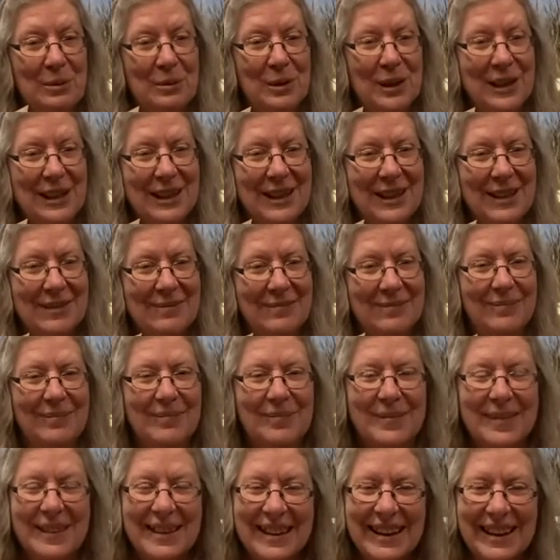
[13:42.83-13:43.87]
with.
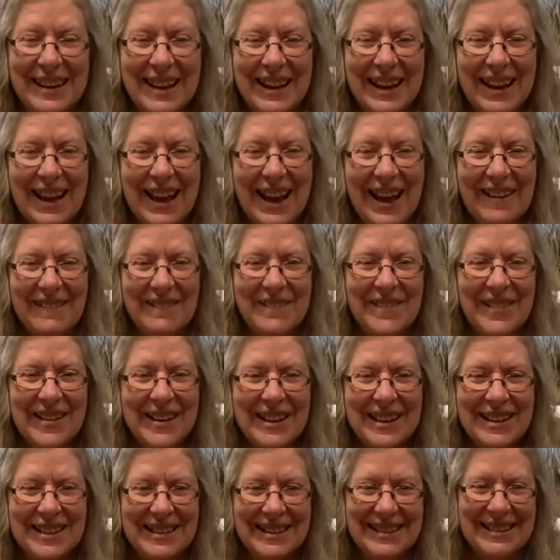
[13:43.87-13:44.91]
Have
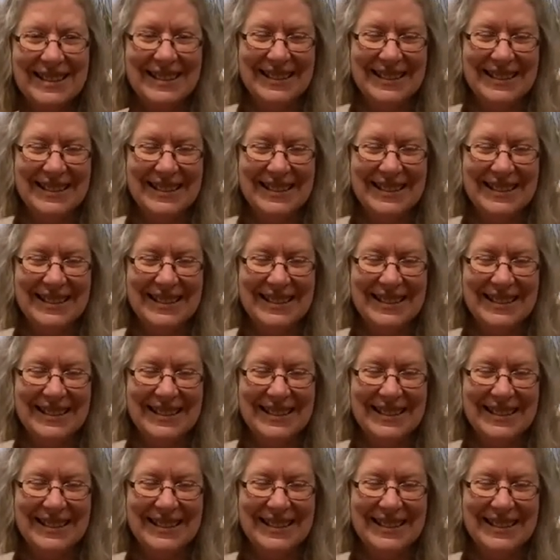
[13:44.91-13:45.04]
fun.